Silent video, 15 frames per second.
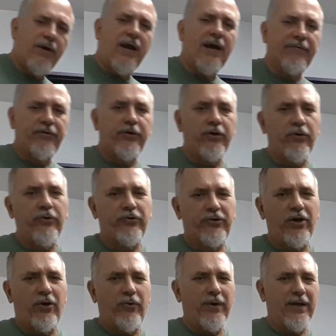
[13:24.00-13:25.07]
you have to do is
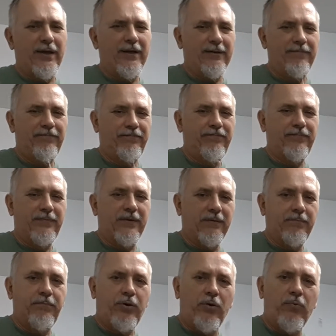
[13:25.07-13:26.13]
go in and
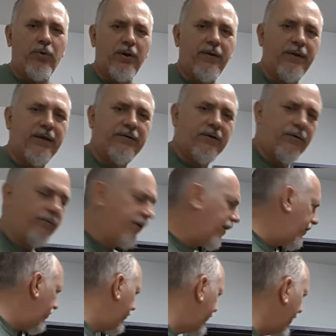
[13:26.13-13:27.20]
put one of these on the
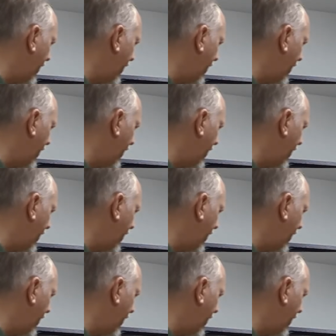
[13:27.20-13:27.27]
other